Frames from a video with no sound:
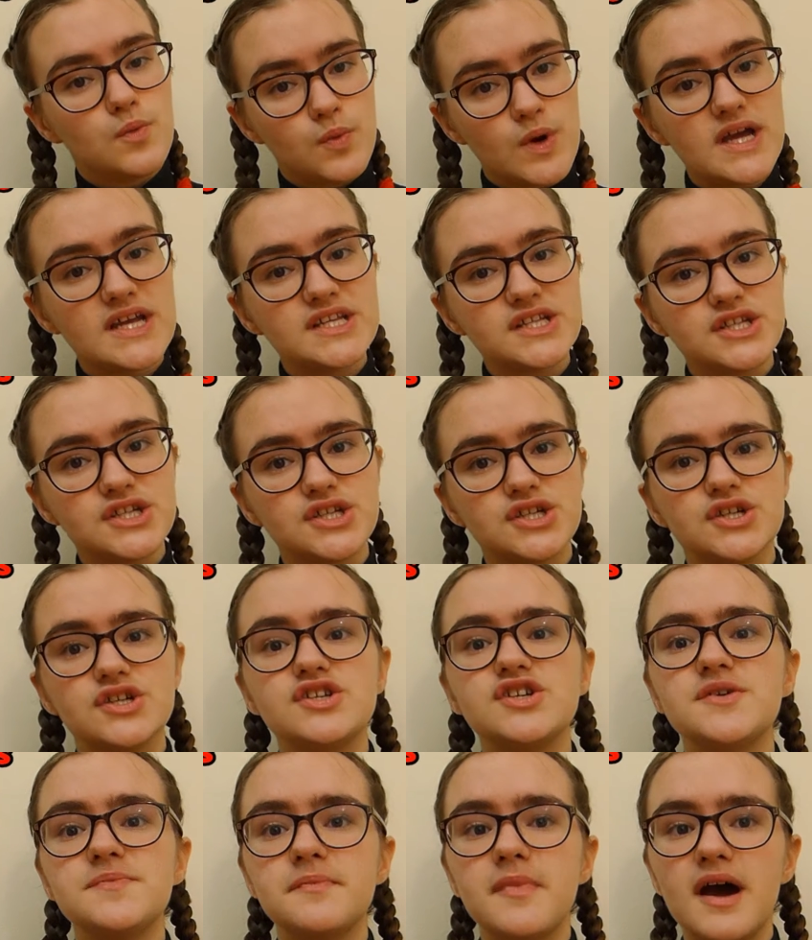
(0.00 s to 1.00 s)
which
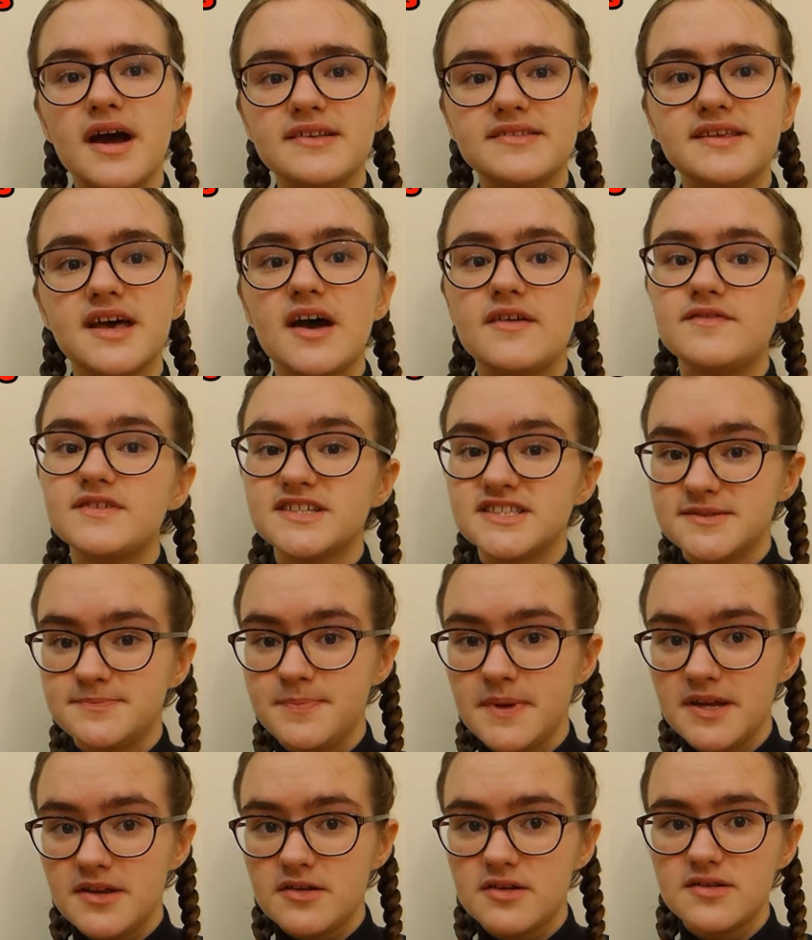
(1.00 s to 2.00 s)
you might have
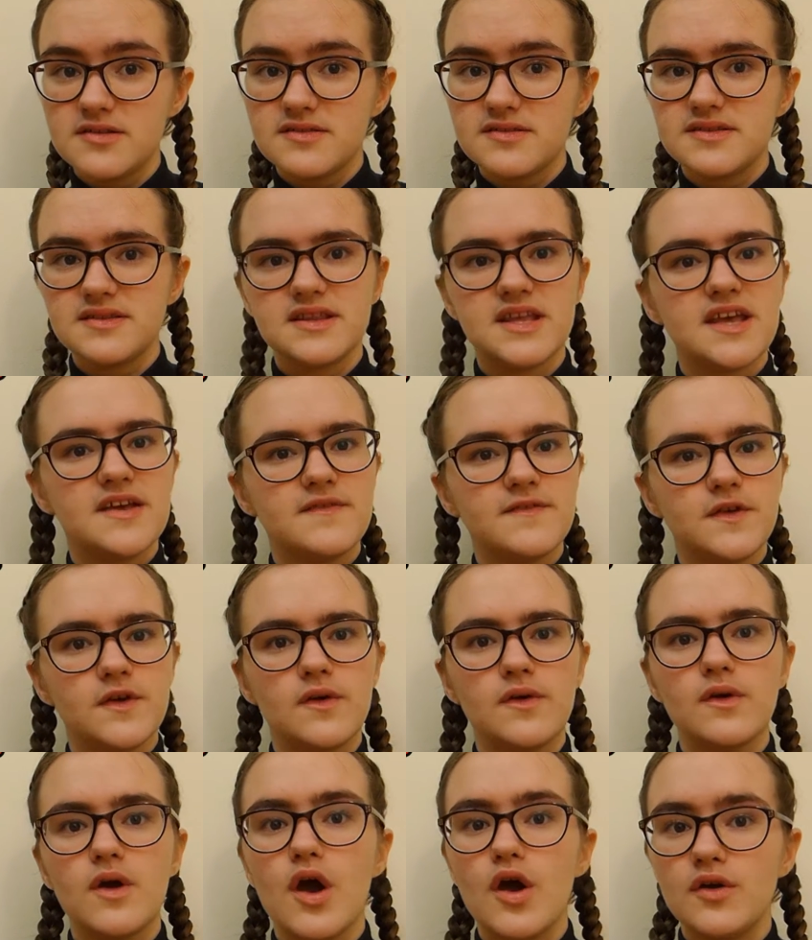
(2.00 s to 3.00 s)
experienced if
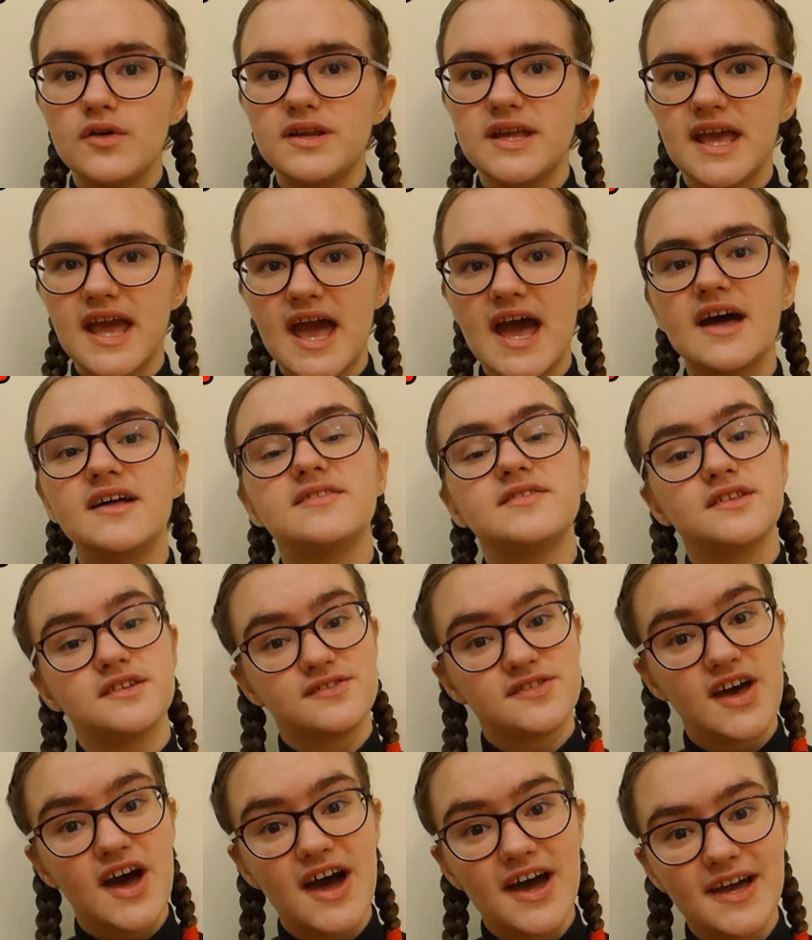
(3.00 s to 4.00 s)
you only had the
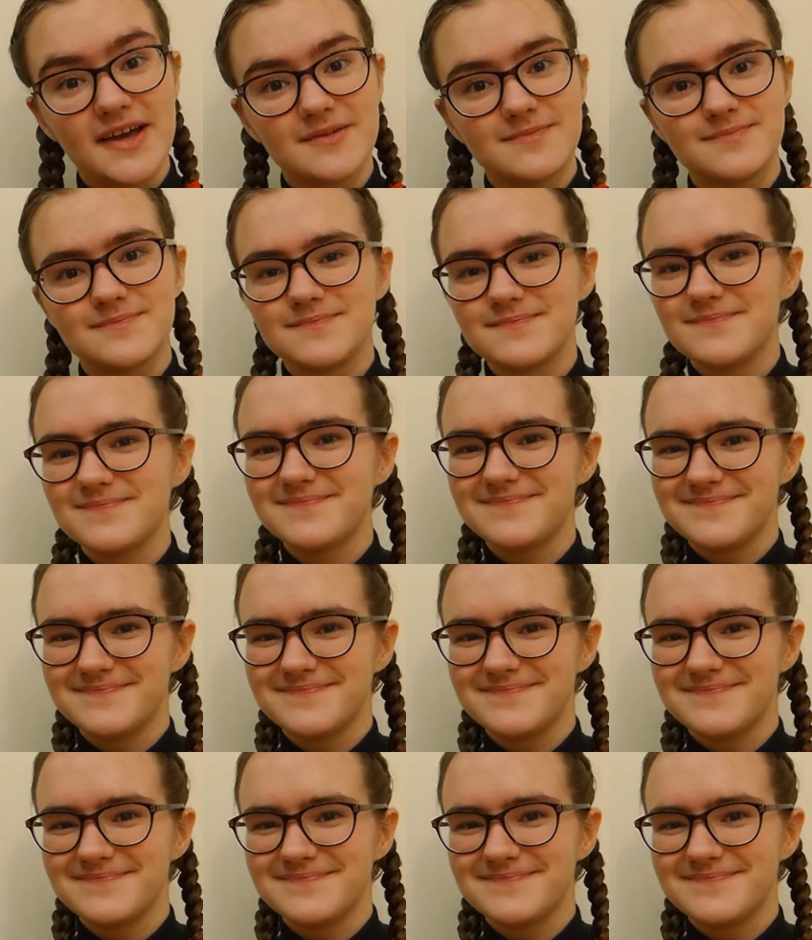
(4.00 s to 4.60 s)
time.